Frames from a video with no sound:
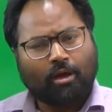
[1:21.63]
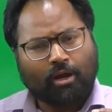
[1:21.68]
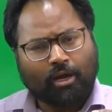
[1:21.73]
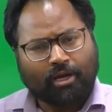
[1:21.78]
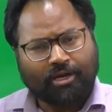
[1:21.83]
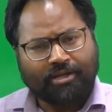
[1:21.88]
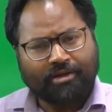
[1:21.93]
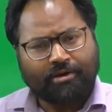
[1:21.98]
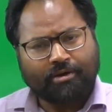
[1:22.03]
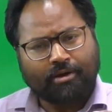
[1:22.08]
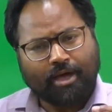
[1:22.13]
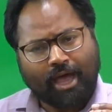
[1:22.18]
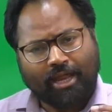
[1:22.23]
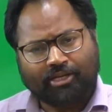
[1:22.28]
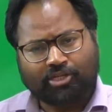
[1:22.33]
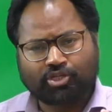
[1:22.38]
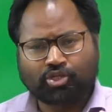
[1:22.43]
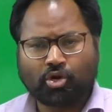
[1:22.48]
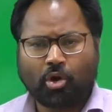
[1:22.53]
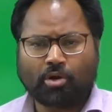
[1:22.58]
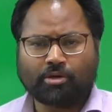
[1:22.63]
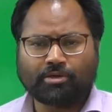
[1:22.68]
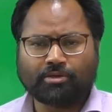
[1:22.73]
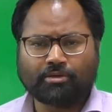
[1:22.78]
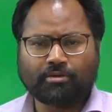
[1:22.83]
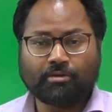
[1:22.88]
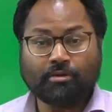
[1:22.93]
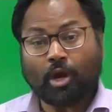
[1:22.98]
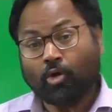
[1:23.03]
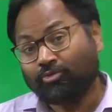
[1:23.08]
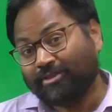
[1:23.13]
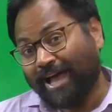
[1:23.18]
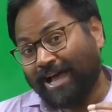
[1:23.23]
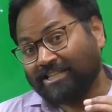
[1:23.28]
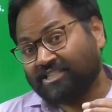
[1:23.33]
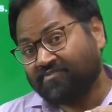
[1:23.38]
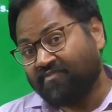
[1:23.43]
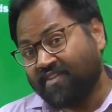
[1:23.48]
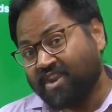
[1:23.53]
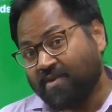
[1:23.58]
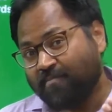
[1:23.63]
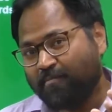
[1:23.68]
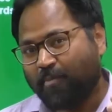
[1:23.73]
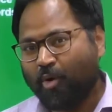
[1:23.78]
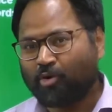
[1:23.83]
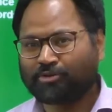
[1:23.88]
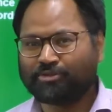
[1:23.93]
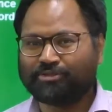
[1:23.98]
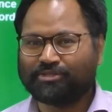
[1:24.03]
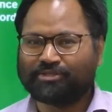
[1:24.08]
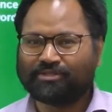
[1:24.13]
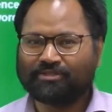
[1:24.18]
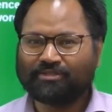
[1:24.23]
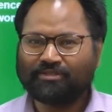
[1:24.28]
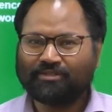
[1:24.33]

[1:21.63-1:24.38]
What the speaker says: clear and short. Now that's very important.